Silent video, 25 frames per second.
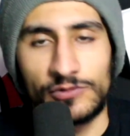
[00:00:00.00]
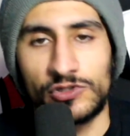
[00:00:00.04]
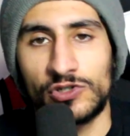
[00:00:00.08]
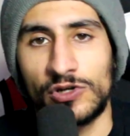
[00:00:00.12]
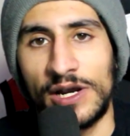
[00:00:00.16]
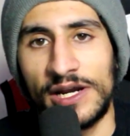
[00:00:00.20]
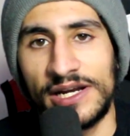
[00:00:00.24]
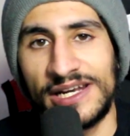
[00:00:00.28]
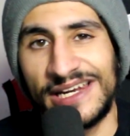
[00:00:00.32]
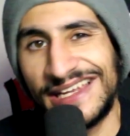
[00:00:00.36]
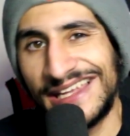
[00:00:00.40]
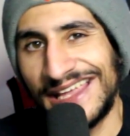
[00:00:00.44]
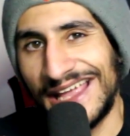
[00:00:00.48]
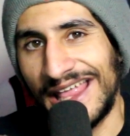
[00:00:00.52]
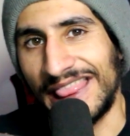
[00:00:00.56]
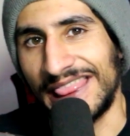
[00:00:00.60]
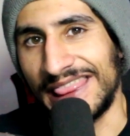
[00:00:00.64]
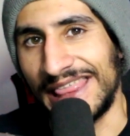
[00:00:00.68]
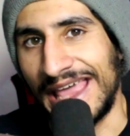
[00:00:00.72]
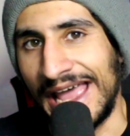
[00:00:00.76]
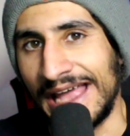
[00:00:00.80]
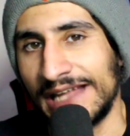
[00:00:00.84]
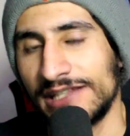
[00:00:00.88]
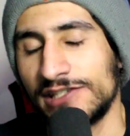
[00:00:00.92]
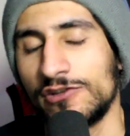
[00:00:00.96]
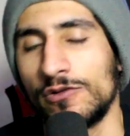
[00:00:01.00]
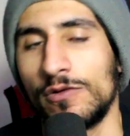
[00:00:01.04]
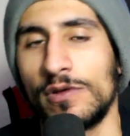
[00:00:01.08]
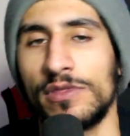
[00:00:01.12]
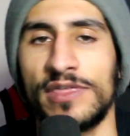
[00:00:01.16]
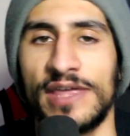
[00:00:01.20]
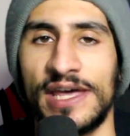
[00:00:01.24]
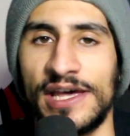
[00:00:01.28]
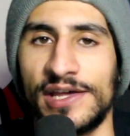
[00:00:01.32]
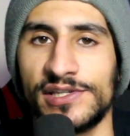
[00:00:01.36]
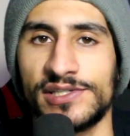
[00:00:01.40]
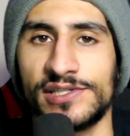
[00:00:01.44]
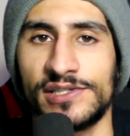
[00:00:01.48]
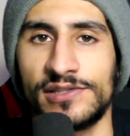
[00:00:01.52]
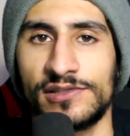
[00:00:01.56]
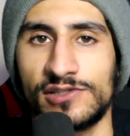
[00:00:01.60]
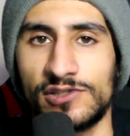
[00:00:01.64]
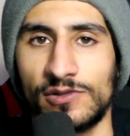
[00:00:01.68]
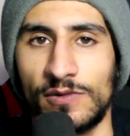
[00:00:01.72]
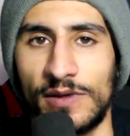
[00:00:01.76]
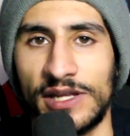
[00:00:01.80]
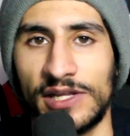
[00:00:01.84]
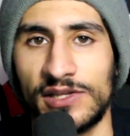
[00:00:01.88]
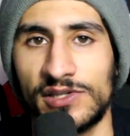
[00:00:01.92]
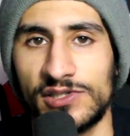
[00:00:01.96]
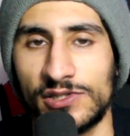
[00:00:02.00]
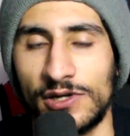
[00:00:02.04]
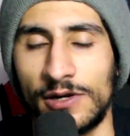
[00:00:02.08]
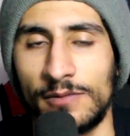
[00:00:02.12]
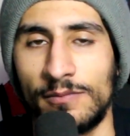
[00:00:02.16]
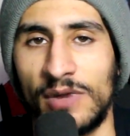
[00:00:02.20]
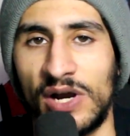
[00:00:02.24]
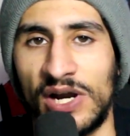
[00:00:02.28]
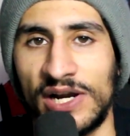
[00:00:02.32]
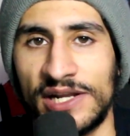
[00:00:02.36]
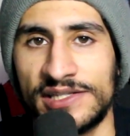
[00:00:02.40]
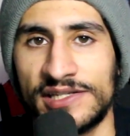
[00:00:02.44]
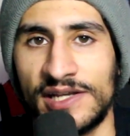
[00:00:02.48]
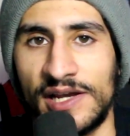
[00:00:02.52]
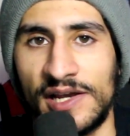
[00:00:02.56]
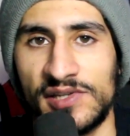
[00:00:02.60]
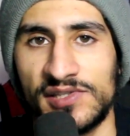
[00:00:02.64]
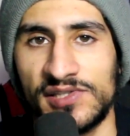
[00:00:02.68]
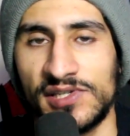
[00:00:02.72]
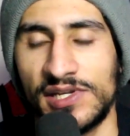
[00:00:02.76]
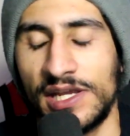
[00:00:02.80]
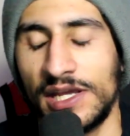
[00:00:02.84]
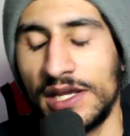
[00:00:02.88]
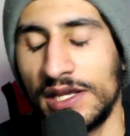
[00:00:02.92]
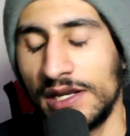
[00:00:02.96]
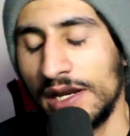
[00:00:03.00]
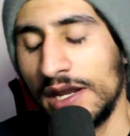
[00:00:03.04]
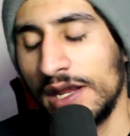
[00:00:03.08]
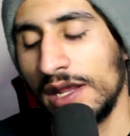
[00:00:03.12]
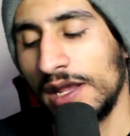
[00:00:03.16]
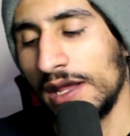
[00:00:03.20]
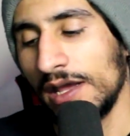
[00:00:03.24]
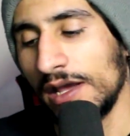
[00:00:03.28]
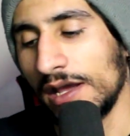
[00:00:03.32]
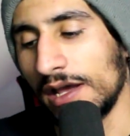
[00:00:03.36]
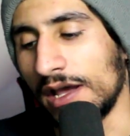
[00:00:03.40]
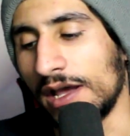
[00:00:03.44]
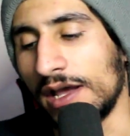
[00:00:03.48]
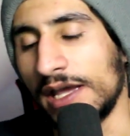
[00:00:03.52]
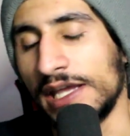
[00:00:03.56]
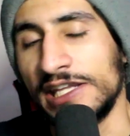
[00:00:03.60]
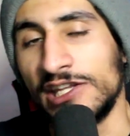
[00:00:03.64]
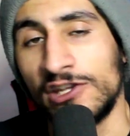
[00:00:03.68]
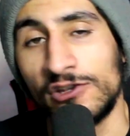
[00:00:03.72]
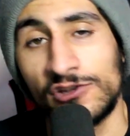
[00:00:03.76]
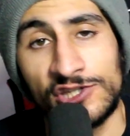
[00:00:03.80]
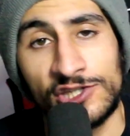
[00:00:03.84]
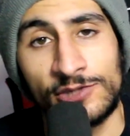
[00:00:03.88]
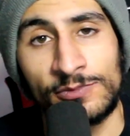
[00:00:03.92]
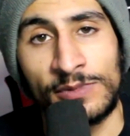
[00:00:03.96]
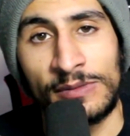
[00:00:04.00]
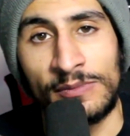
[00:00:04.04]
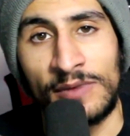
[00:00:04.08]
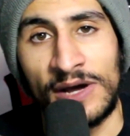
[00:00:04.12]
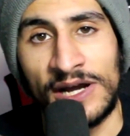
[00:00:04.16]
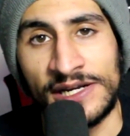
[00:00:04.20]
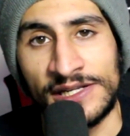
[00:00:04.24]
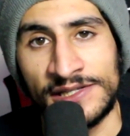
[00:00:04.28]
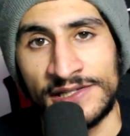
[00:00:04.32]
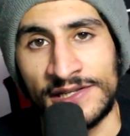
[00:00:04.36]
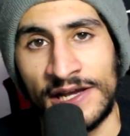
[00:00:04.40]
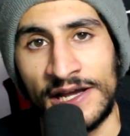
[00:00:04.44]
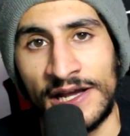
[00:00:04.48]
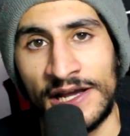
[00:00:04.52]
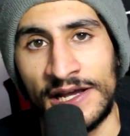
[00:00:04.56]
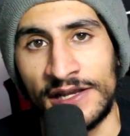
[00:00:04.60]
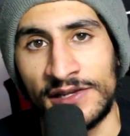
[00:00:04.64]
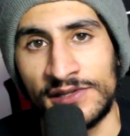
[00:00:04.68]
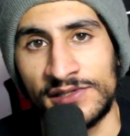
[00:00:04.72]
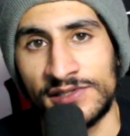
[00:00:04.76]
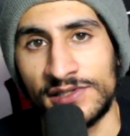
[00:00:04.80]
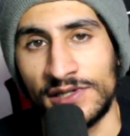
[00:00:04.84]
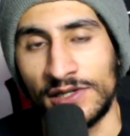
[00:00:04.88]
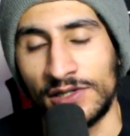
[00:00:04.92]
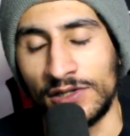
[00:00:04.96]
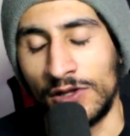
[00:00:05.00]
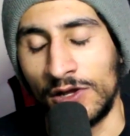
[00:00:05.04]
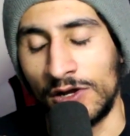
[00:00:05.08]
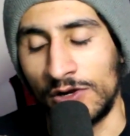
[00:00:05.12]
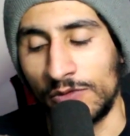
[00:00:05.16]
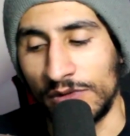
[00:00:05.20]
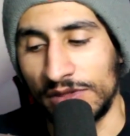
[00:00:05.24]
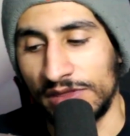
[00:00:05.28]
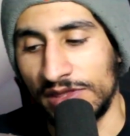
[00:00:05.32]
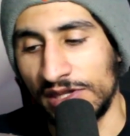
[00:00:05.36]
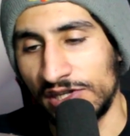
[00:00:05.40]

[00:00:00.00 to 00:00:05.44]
trying to get that to 1,000 so I can start monetizing it. It used to be monetized along